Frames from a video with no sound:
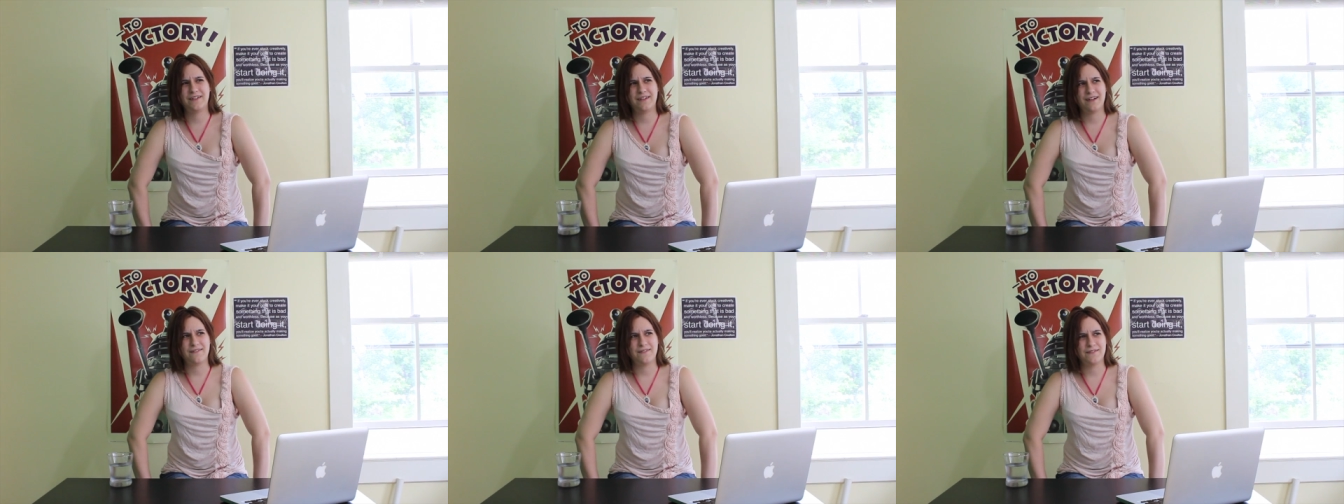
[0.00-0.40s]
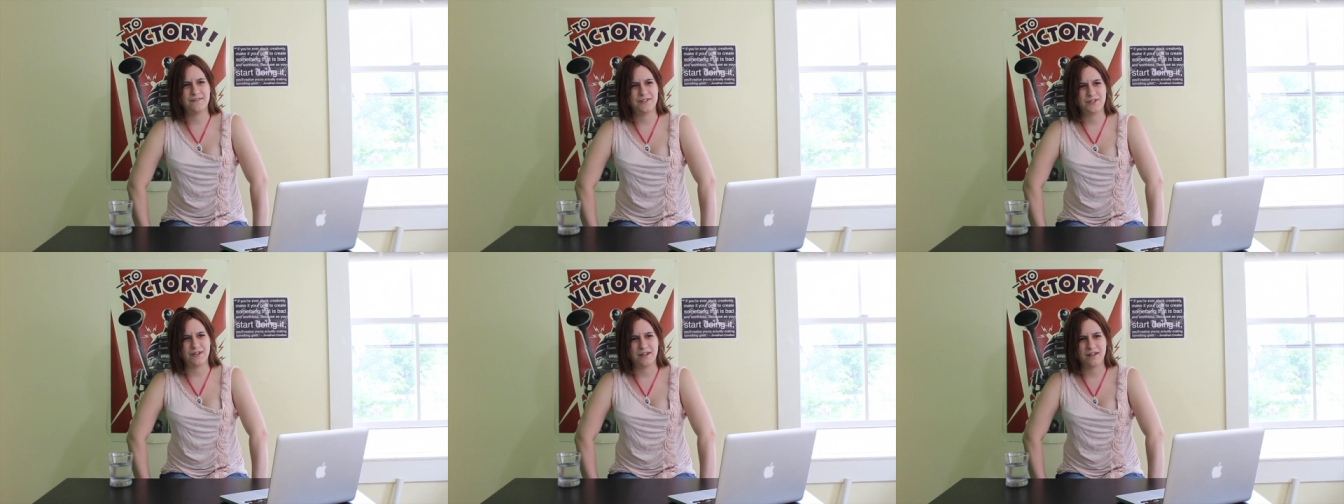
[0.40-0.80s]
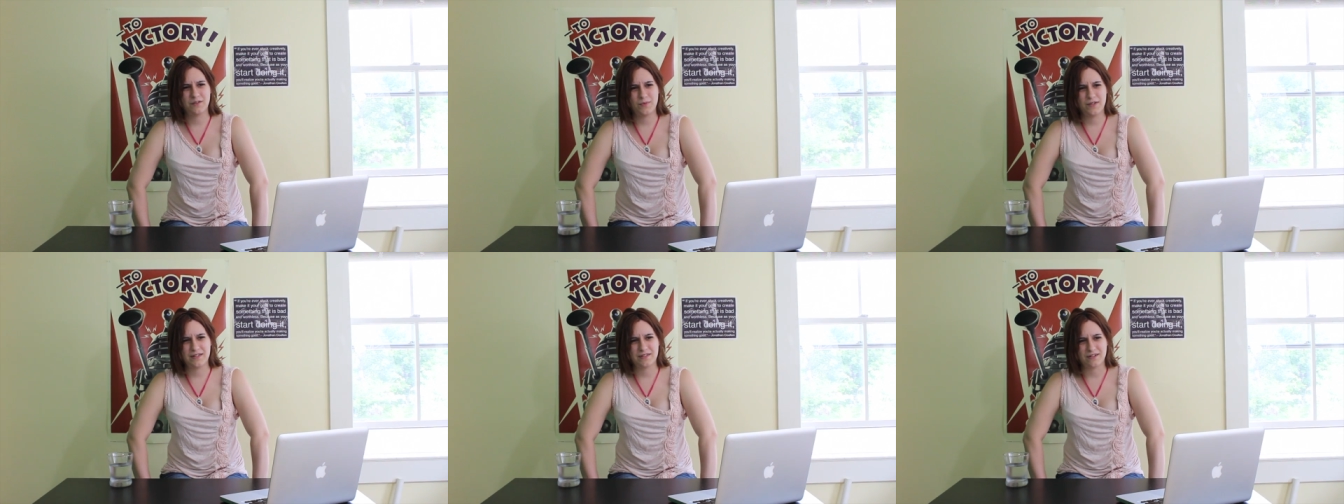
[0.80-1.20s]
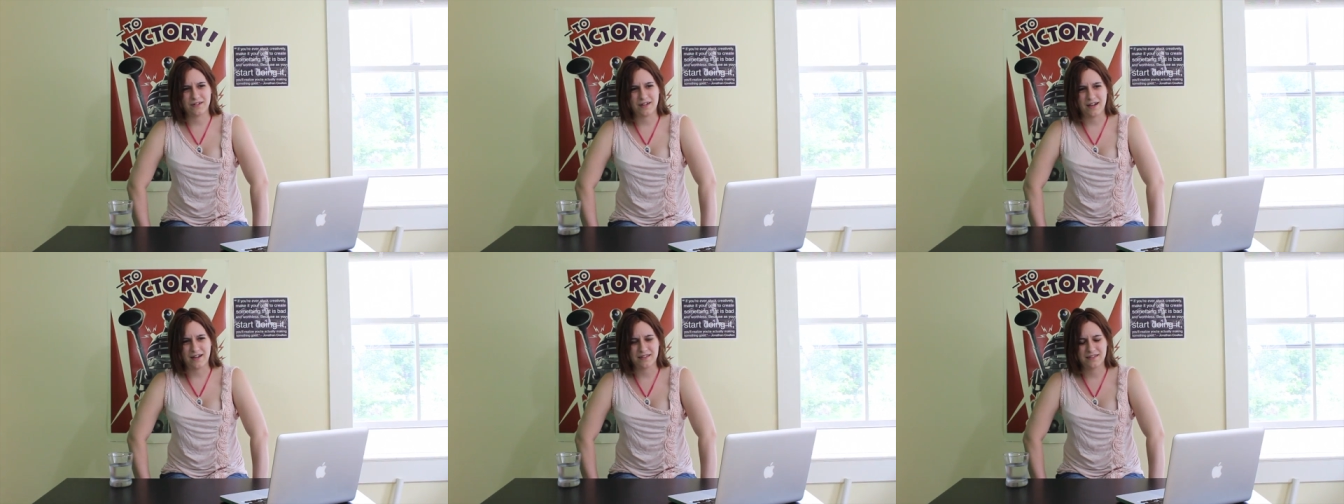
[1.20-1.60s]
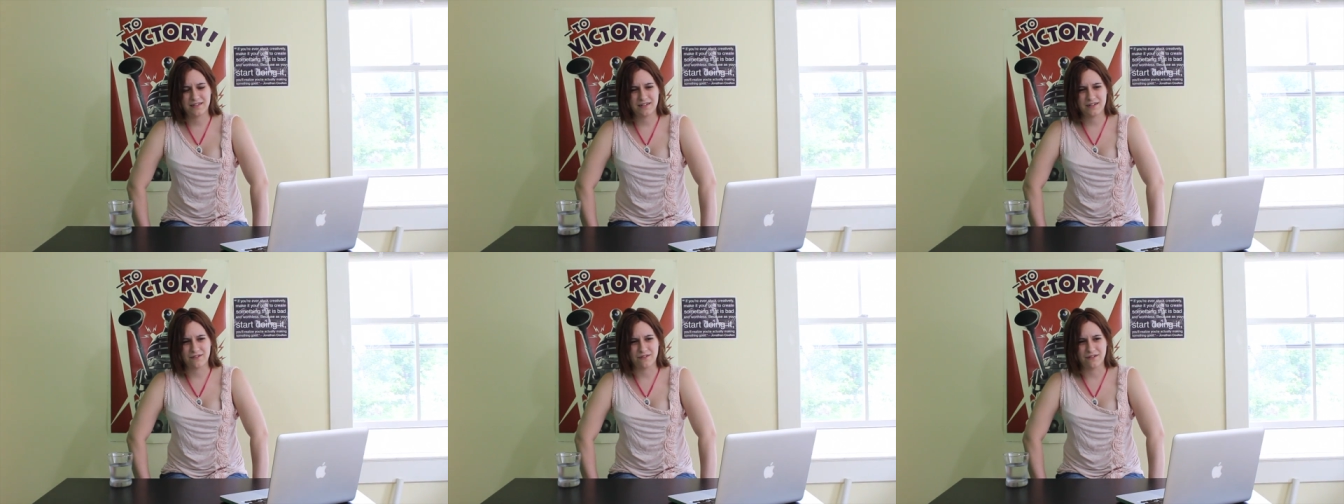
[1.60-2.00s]
figure out if he was trying to be
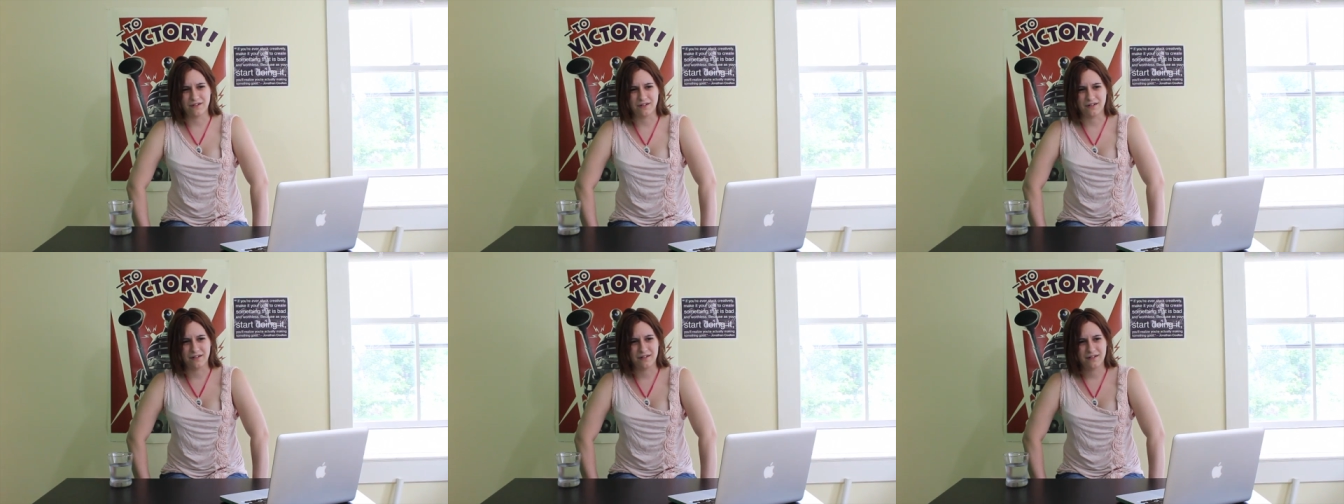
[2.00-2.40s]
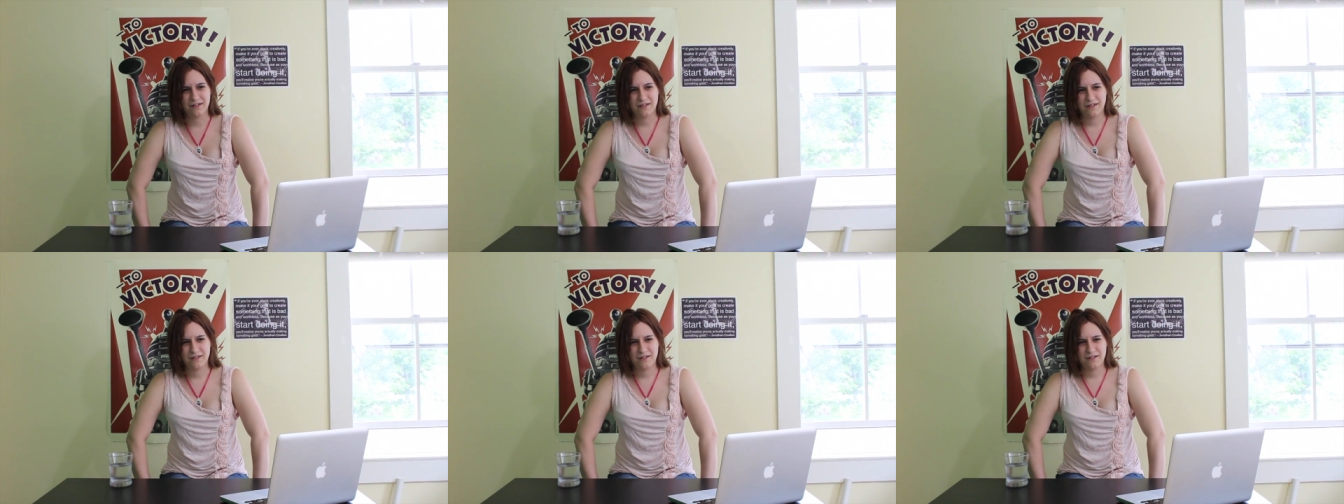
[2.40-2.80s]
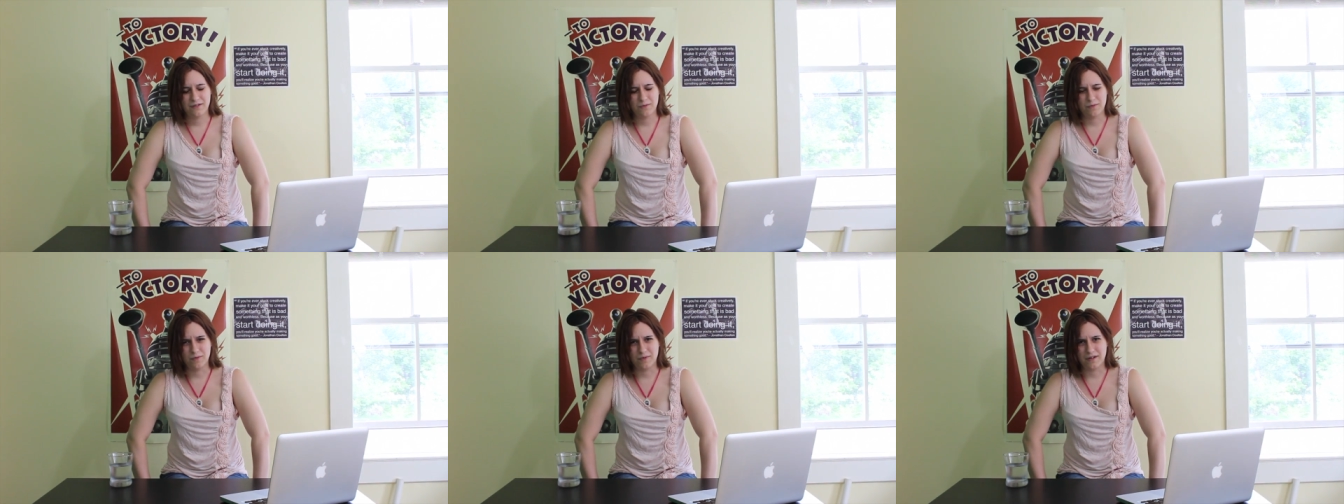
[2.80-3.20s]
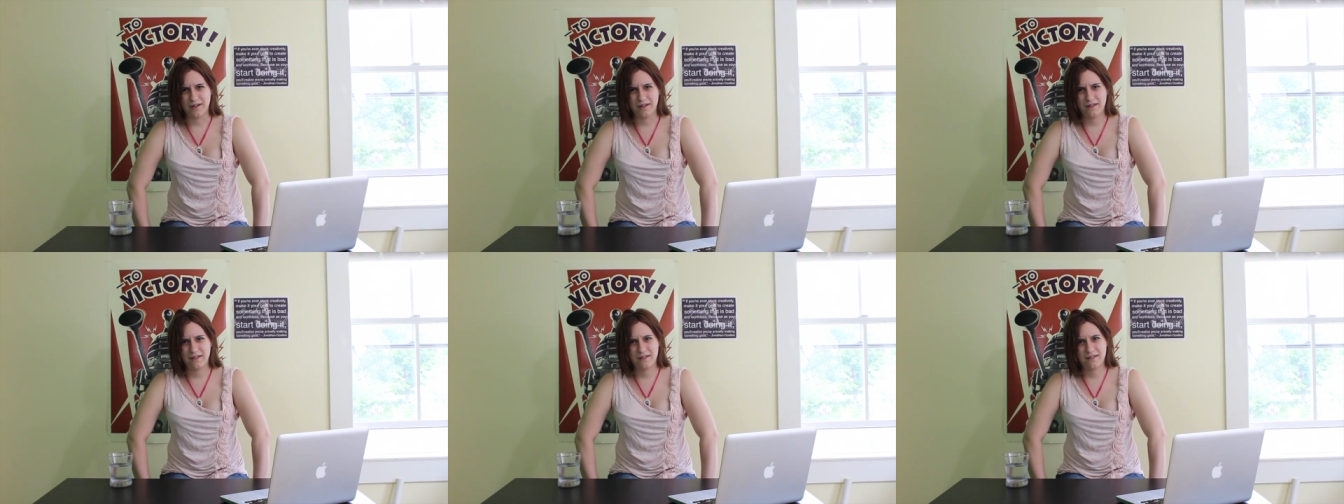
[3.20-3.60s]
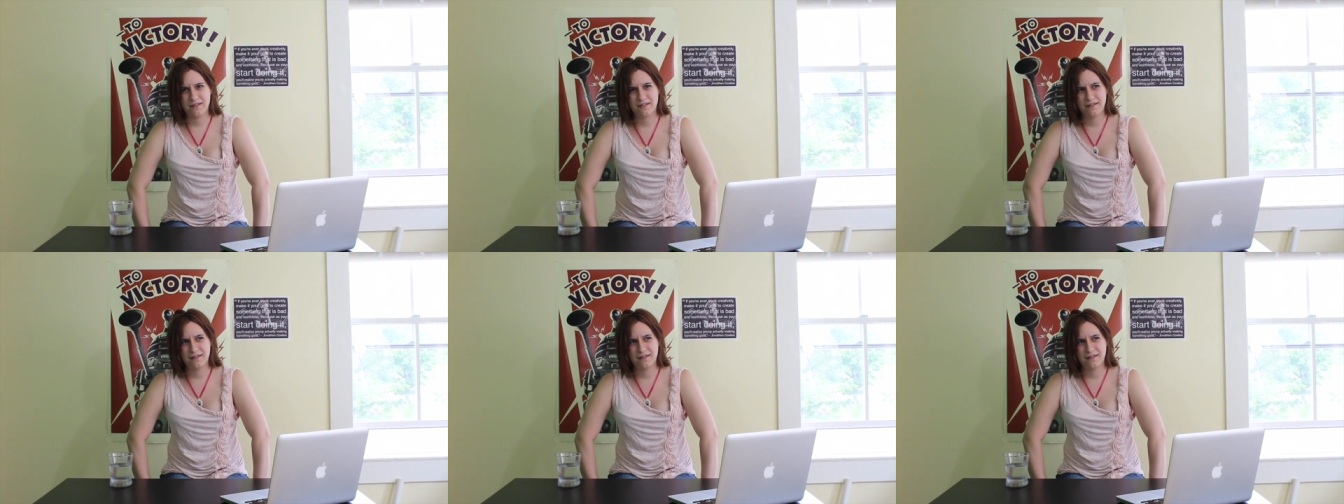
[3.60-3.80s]
sarcastic or what.